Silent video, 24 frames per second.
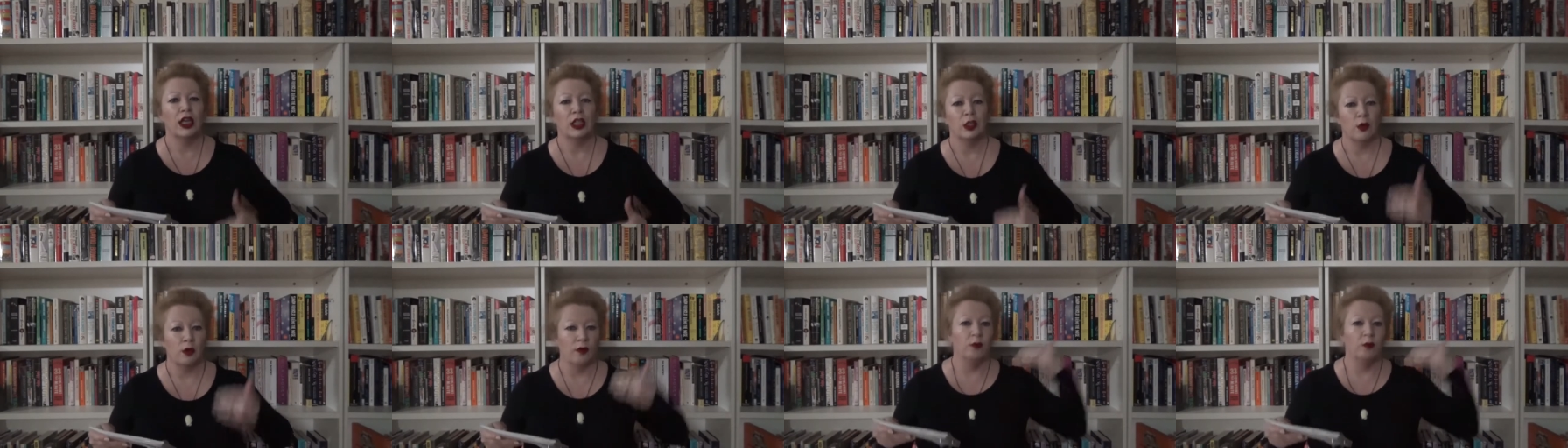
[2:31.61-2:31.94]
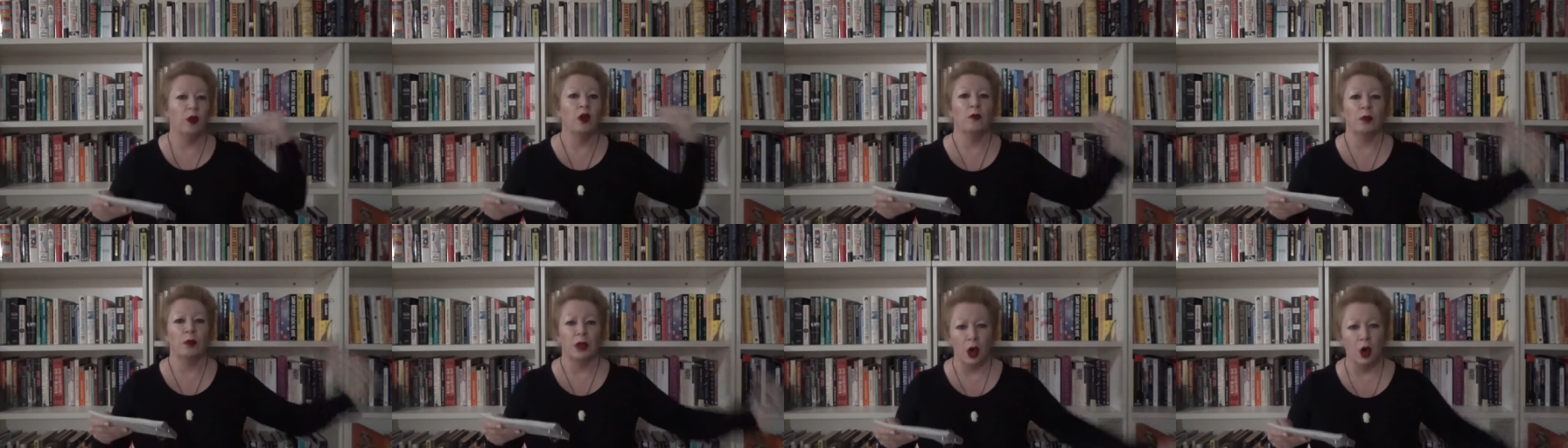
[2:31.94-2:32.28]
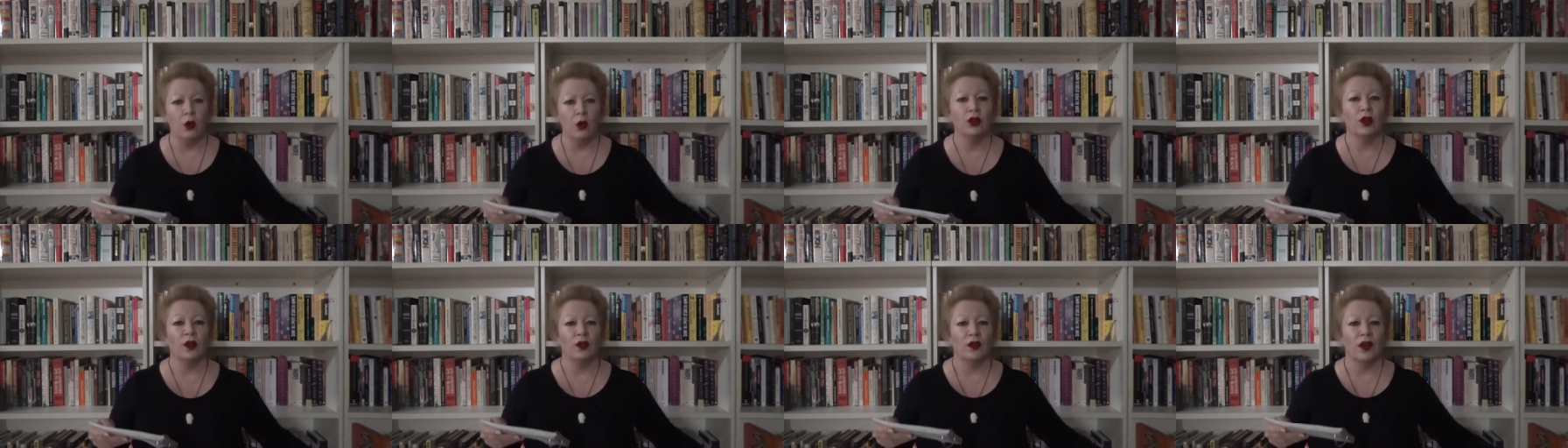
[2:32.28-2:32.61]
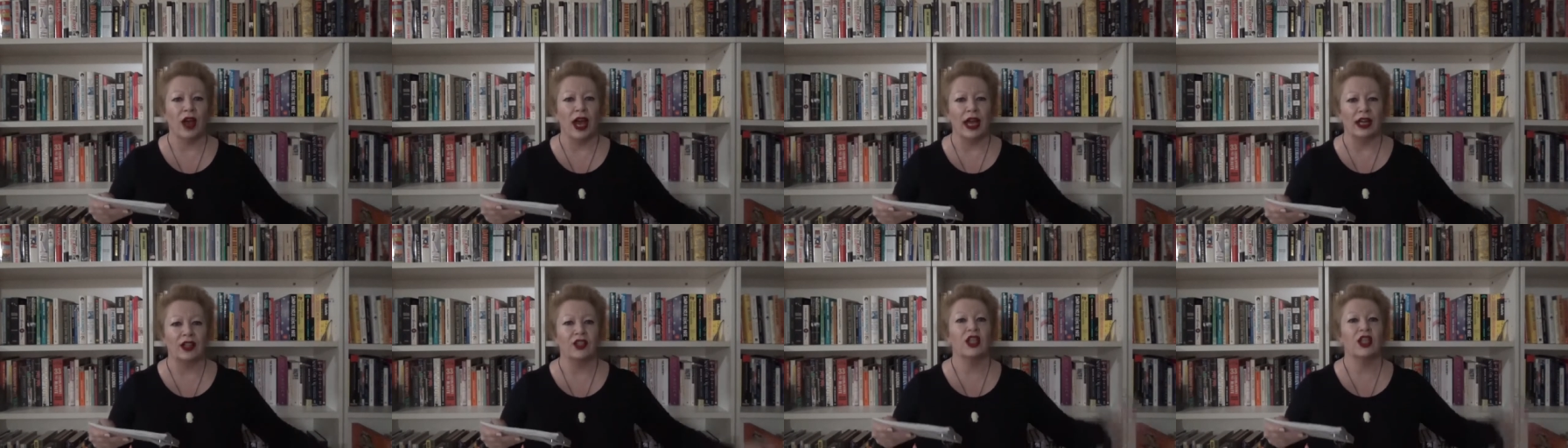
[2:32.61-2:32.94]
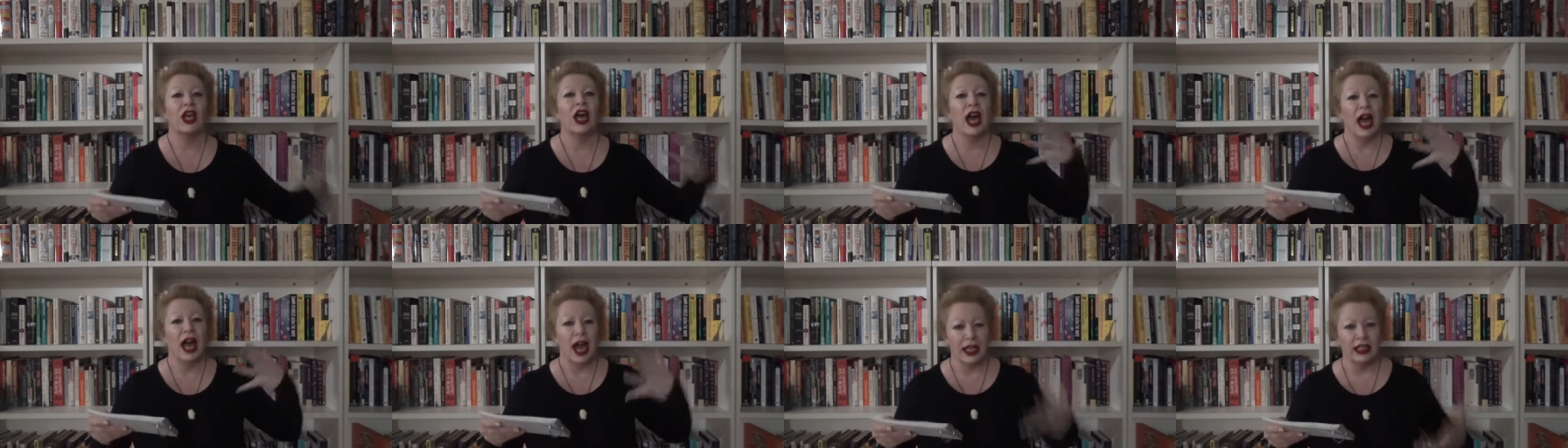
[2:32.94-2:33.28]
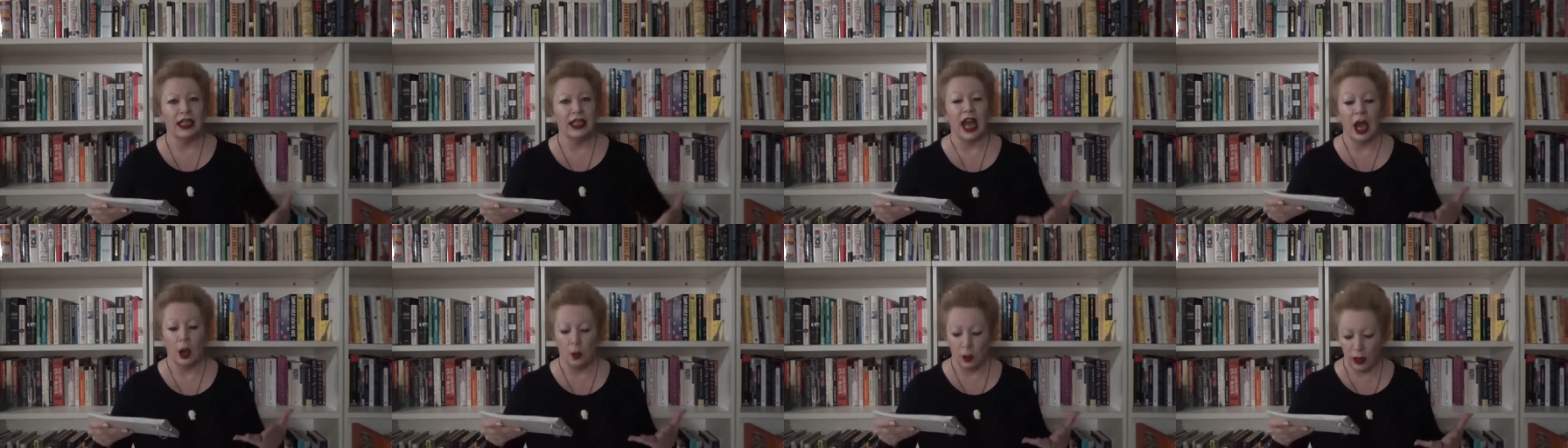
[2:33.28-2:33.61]
So we've moved beyond the fax and
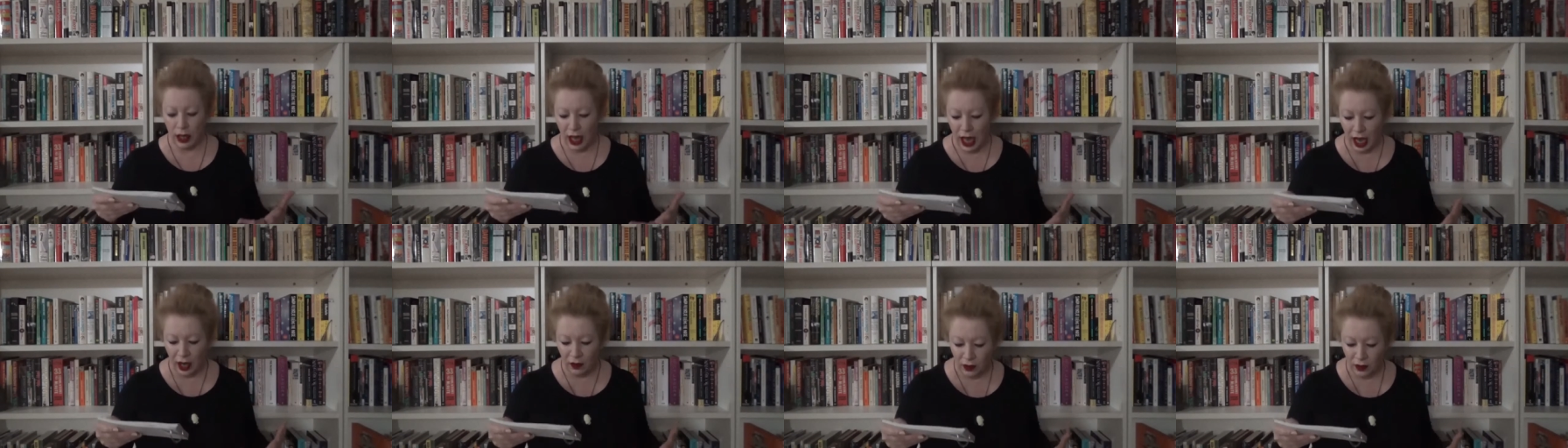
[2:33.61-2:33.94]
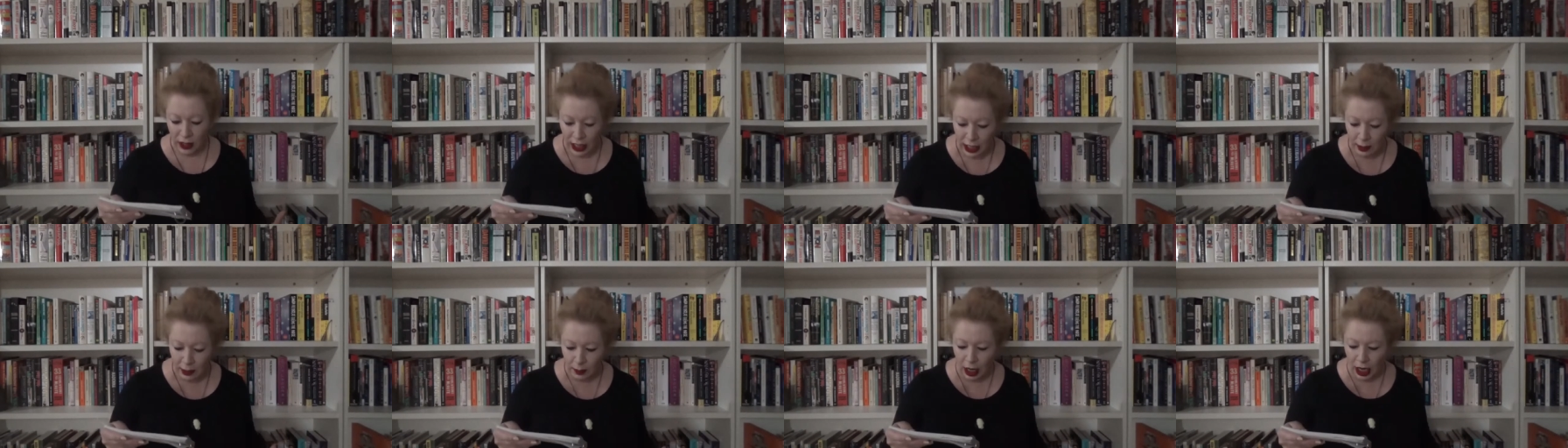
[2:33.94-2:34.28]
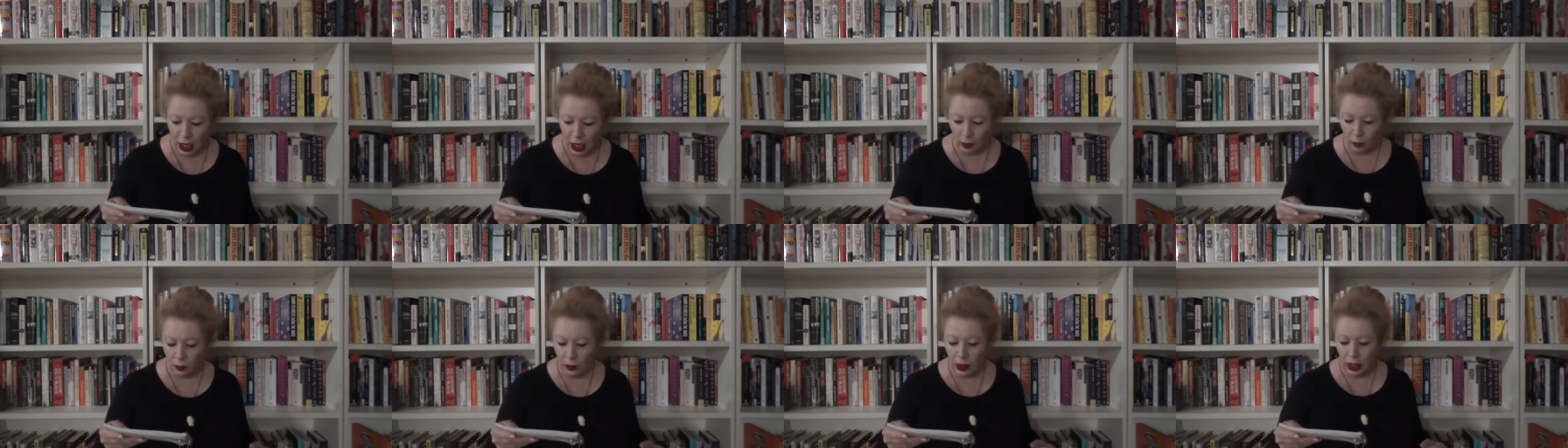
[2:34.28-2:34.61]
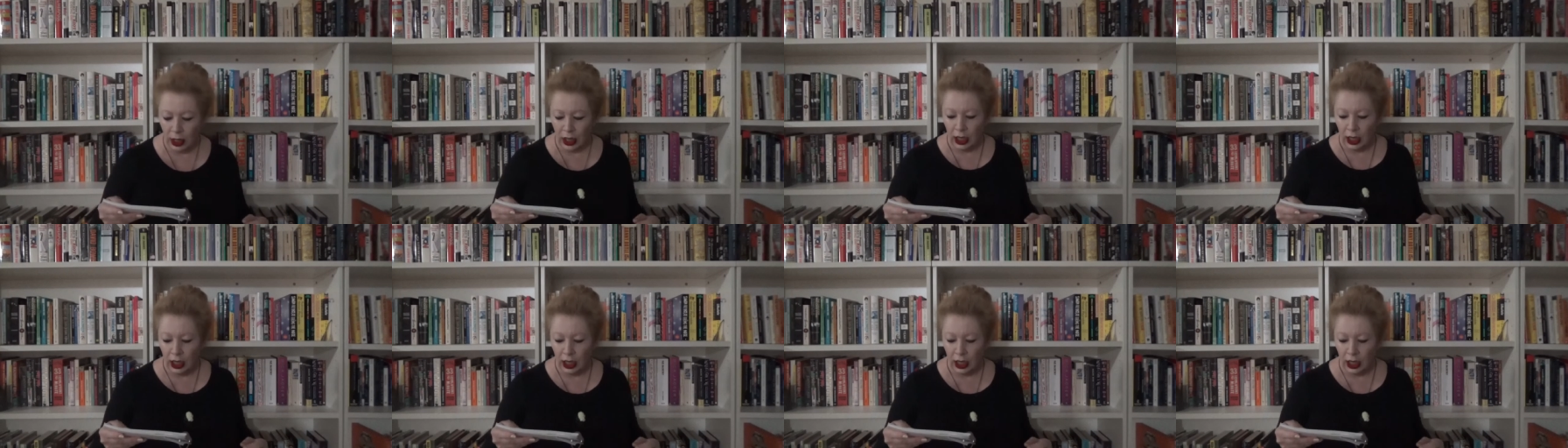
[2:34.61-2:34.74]
now we have email.